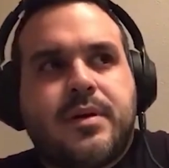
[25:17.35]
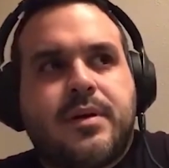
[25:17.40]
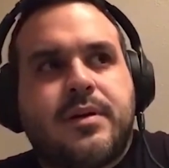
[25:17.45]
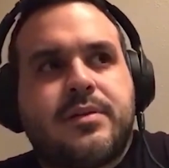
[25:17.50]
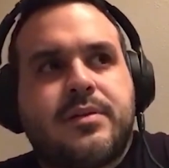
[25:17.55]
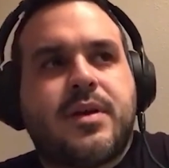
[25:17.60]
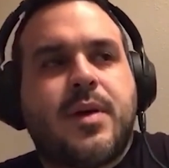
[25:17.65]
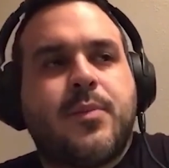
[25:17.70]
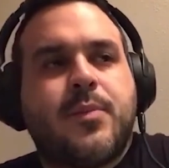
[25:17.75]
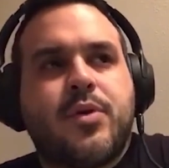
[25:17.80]

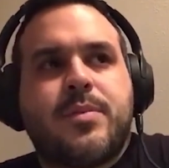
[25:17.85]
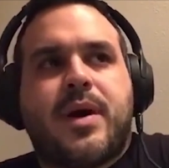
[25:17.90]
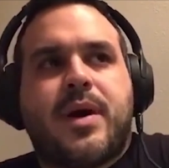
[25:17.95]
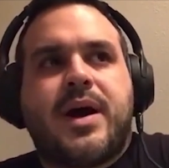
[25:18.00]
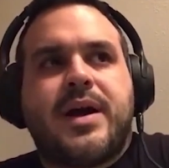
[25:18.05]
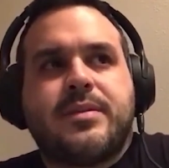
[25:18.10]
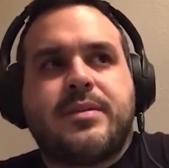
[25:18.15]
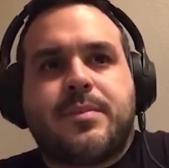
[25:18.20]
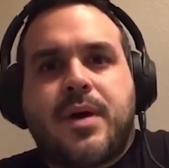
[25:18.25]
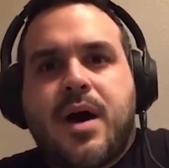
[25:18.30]
summary
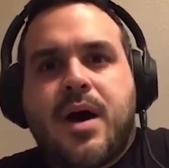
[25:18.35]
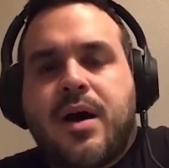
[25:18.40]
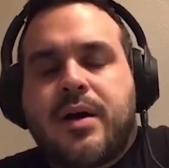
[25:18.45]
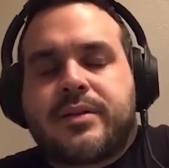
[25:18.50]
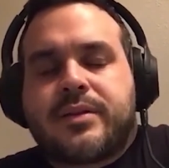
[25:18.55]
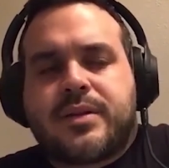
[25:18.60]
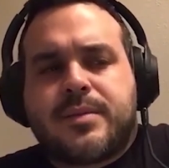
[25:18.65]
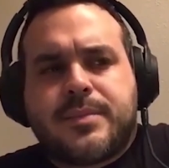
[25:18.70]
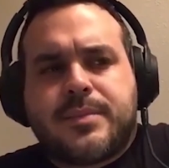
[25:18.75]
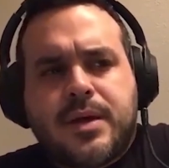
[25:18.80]
behind the
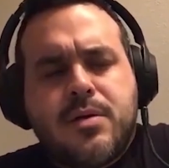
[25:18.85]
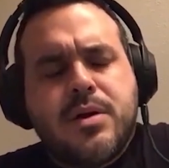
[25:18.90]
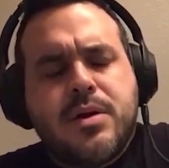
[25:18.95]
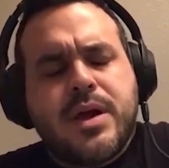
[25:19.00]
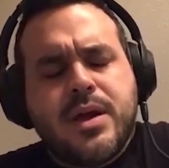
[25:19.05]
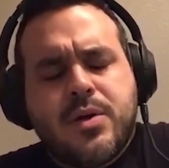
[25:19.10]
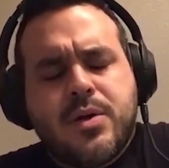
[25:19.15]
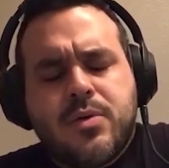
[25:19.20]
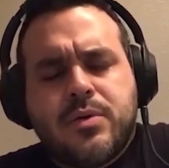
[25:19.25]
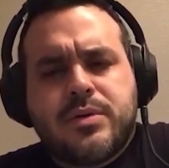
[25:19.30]
box. I'm like,
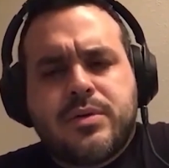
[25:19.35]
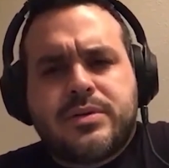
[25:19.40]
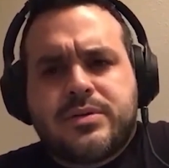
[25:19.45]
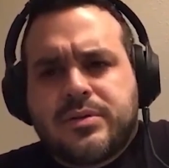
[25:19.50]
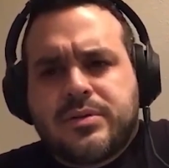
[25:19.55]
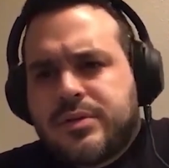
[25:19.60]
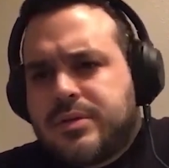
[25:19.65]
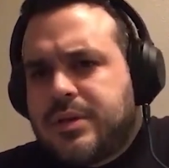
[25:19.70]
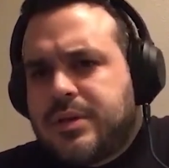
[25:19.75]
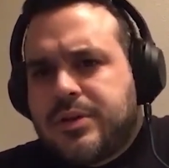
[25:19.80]
okay, cool,
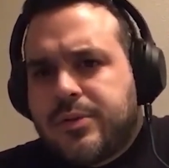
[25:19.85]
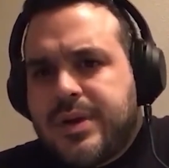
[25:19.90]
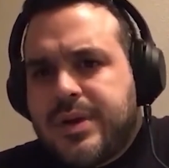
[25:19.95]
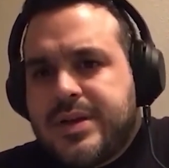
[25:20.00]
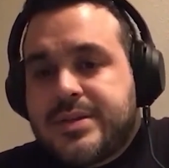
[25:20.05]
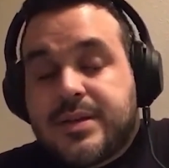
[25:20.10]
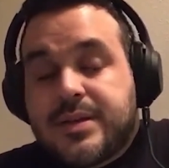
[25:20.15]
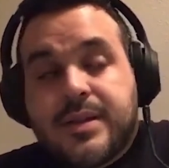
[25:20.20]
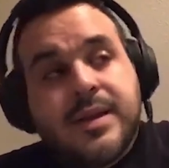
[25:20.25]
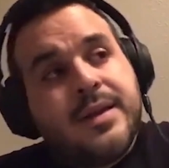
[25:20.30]
this looks
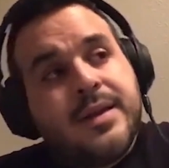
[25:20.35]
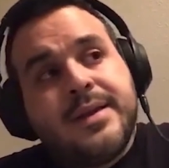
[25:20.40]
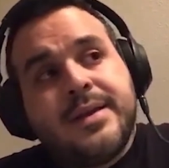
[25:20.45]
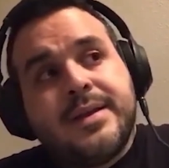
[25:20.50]
interesting.